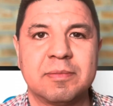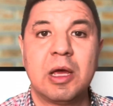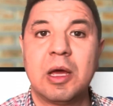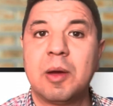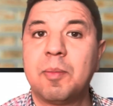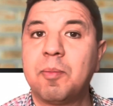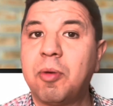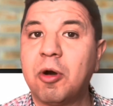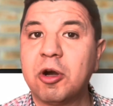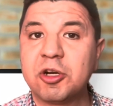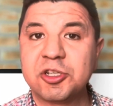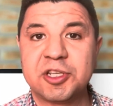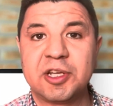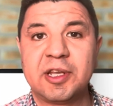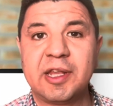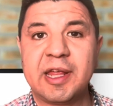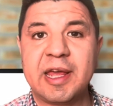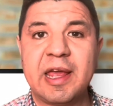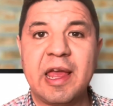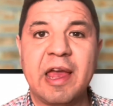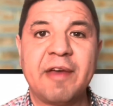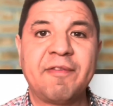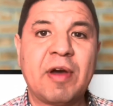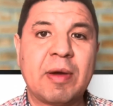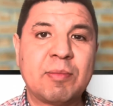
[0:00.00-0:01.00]
Personally,
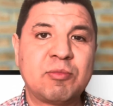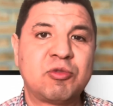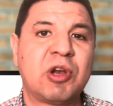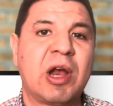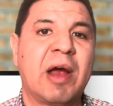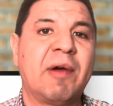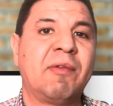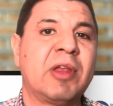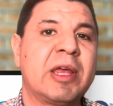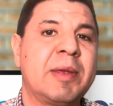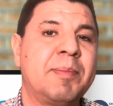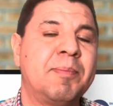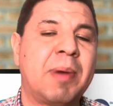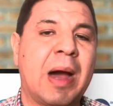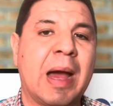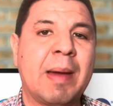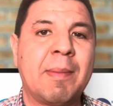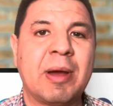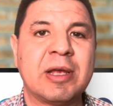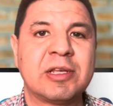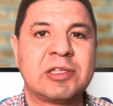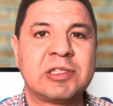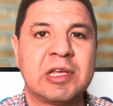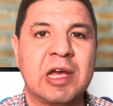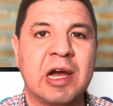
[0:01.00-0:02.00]
if I'm traveling by
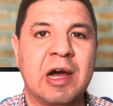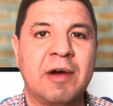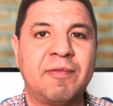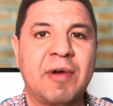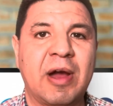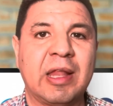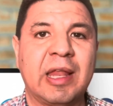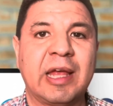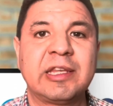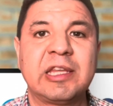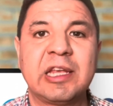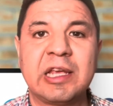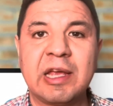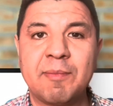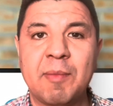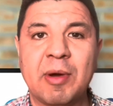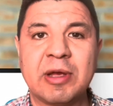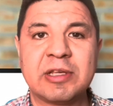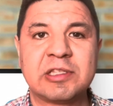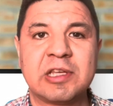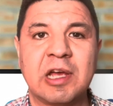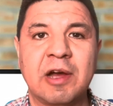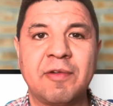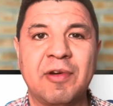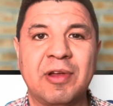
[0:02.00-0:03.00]
myself, I like to give
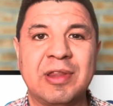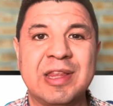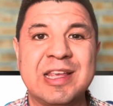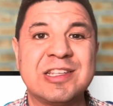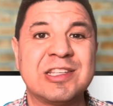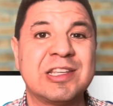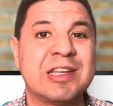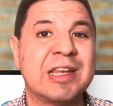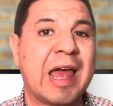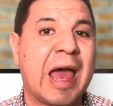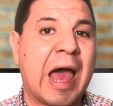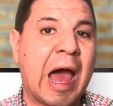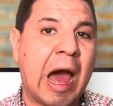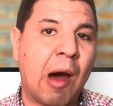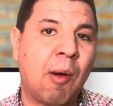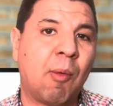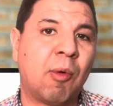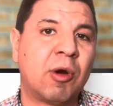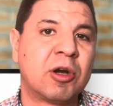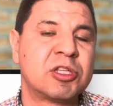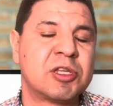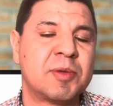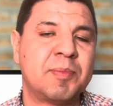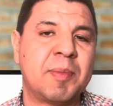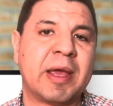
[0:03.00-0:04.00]
myself at least an hour
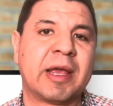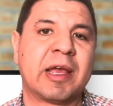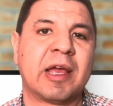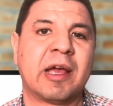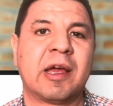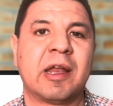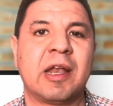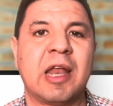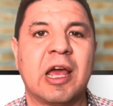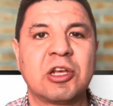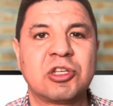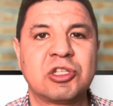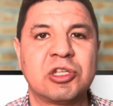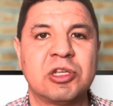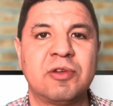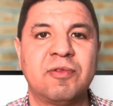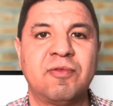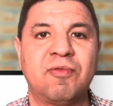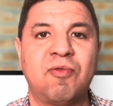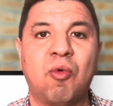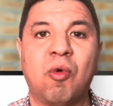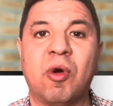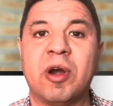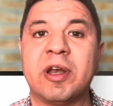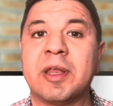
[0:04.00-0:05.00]
to make a connection
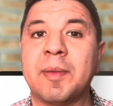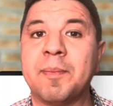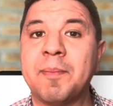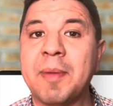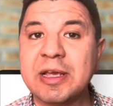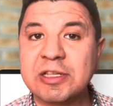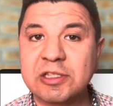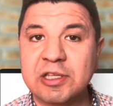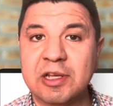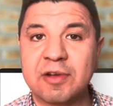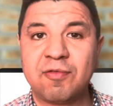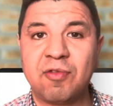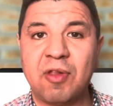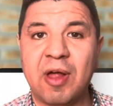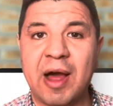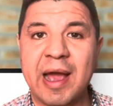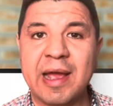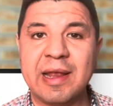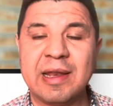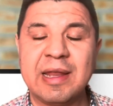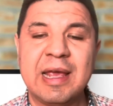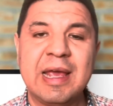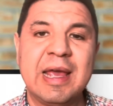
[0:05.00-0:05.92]
for a domestic flight